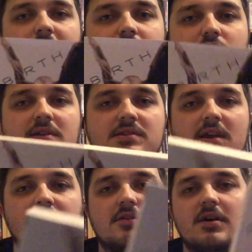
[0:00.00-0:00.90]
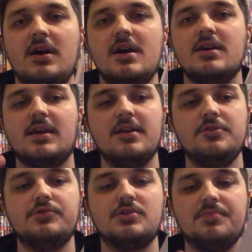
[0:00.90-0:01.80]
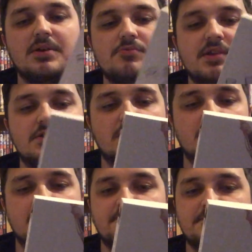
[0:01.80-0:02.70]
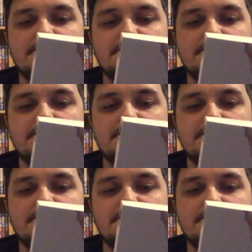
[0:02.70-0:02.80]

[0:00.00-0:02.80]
them joining together, getting used to being with each other.